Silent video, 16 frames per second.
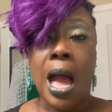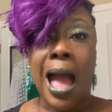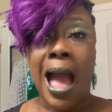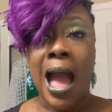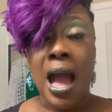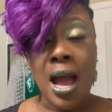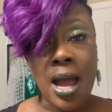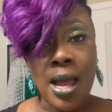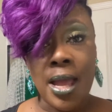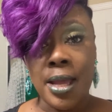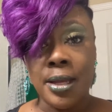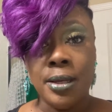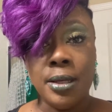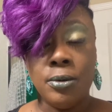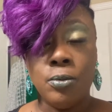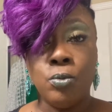
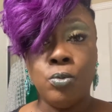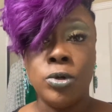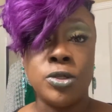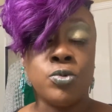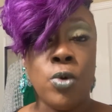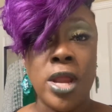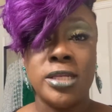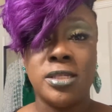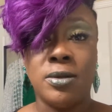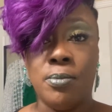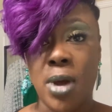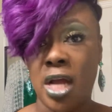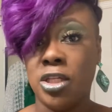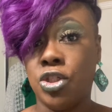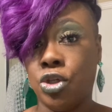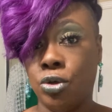I was raising
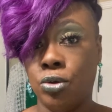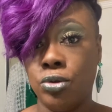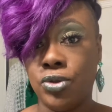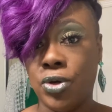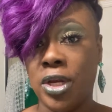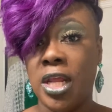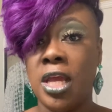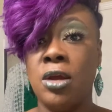my children.